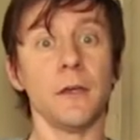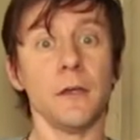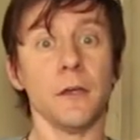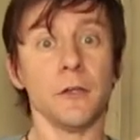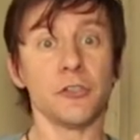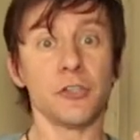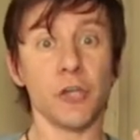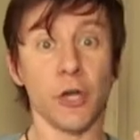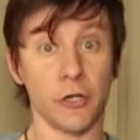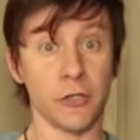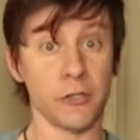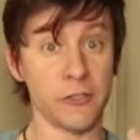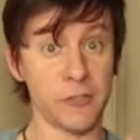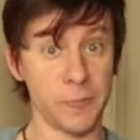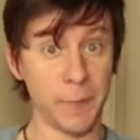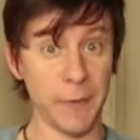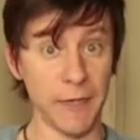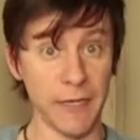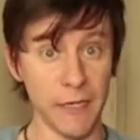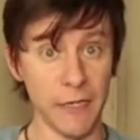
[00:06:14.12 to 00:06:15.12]
Shutter
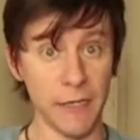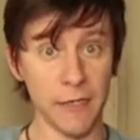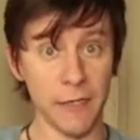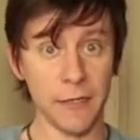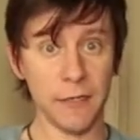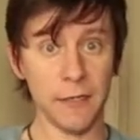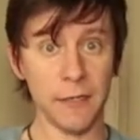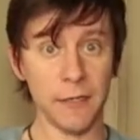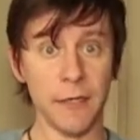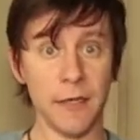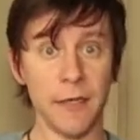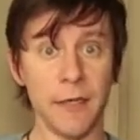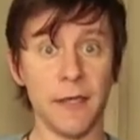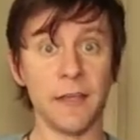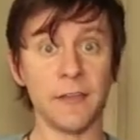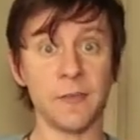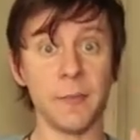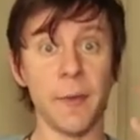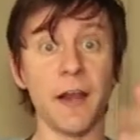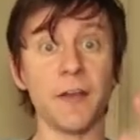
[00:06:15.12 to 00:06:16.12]
speed
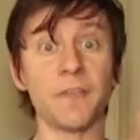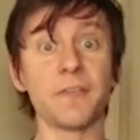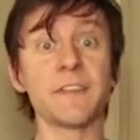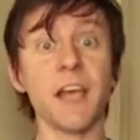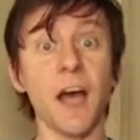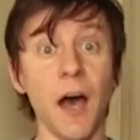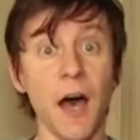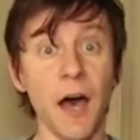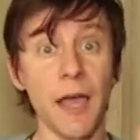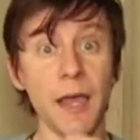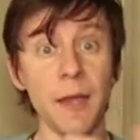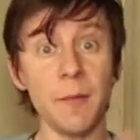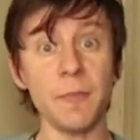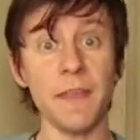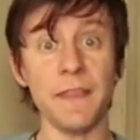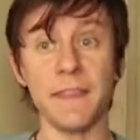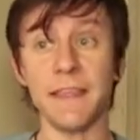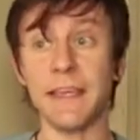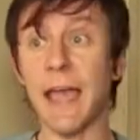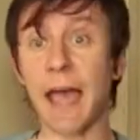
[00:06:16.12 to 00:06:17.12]
is the amount of time
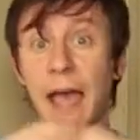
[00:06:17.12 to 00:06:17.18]
that the